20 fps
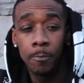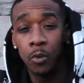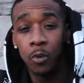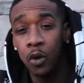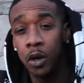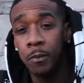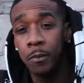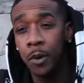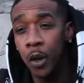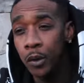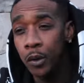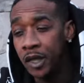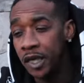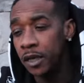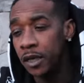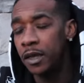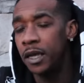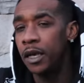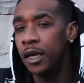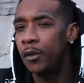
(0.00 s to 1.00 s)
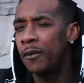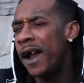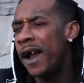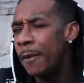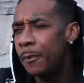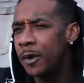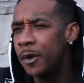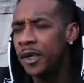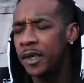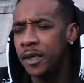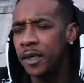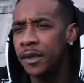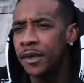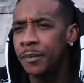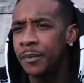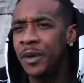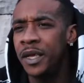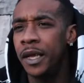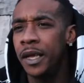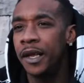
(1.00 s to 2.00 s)
more motion than the rappers
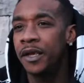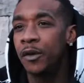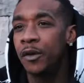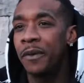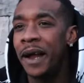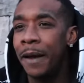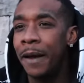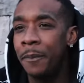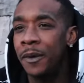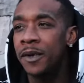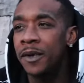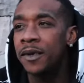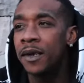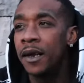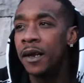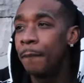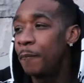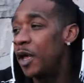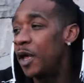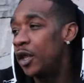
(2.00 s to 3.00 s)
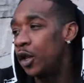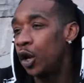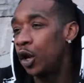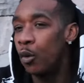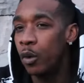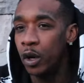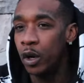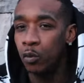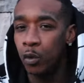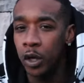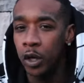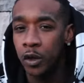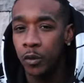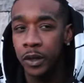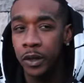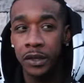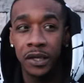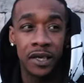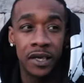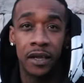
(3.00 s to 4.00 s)
is because the rappers Man. either don't want to work
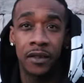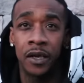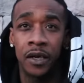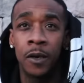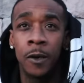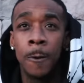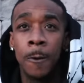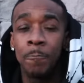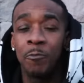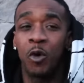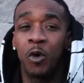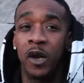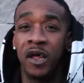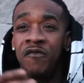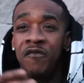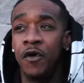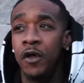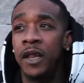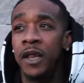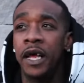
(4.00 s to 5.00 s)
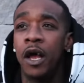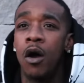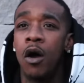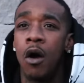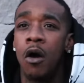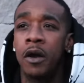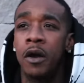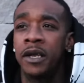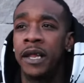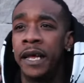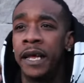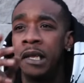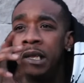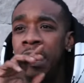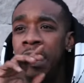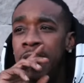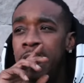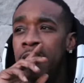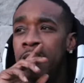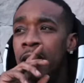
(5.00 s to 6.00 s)
with each other or they feel they are they
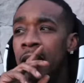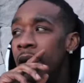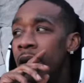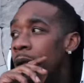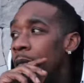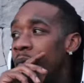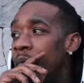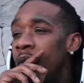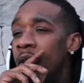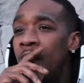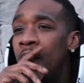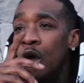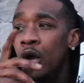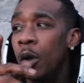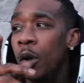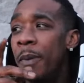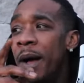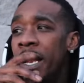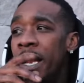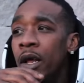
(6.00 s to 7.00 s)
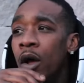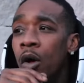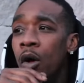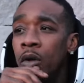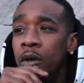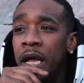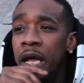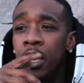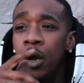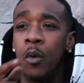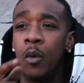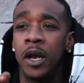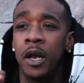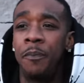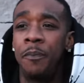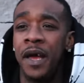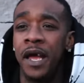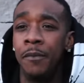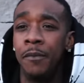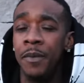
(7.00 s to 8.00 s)
they don't nobody oh they don't want
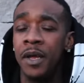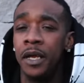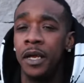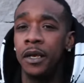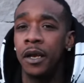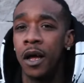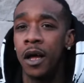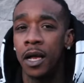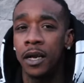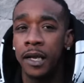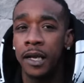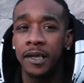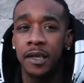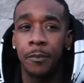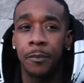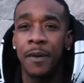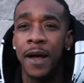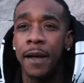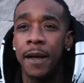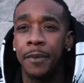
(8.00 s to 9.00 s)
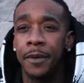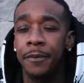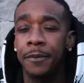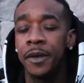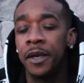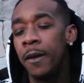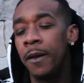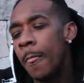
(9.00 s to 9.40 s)
to pay me. No, that's the problem.